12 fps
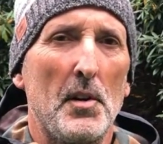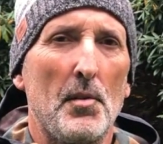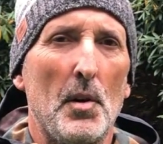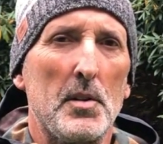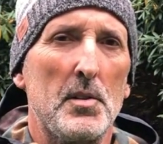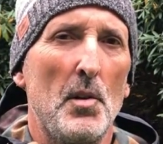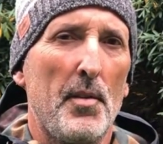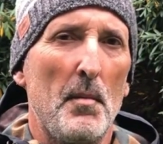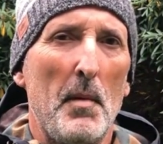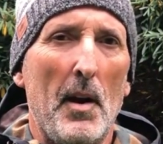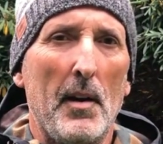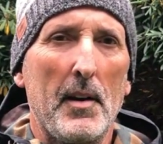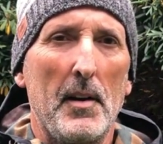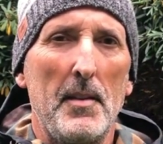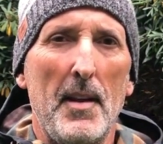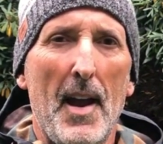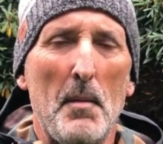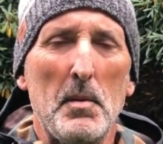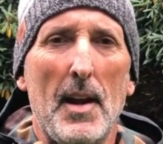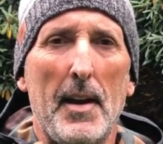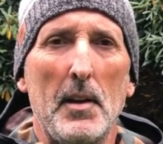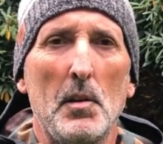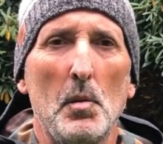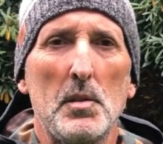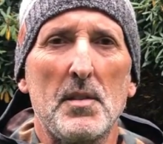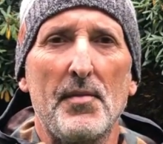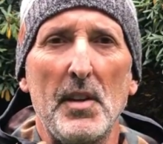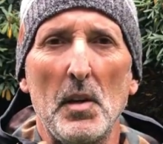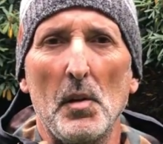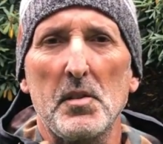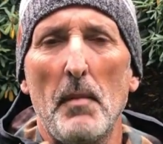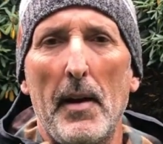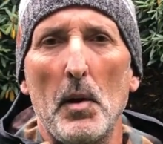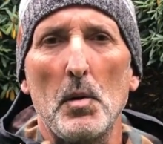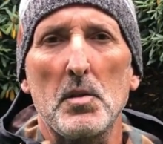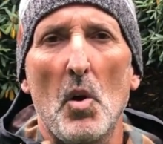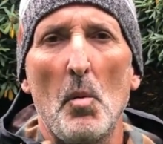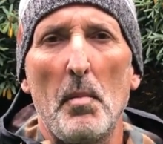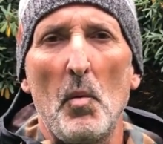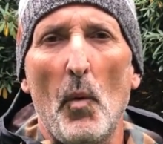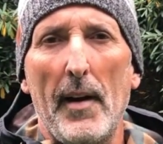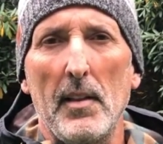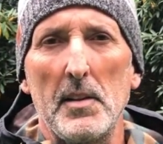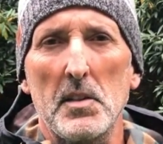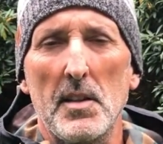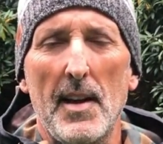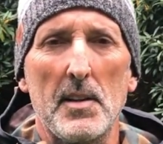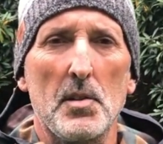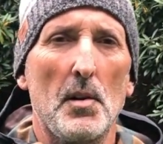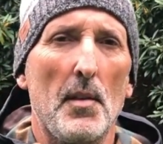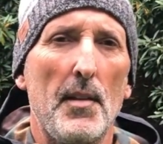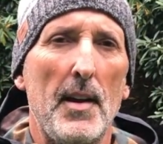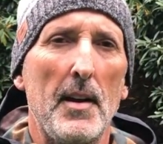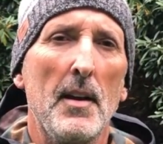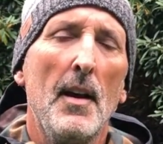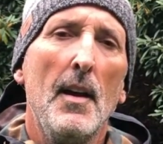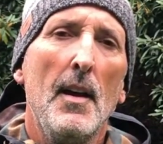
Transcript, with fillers: across North America, and their habitat includes fields, meadows, open wetlands, and that sort of thing.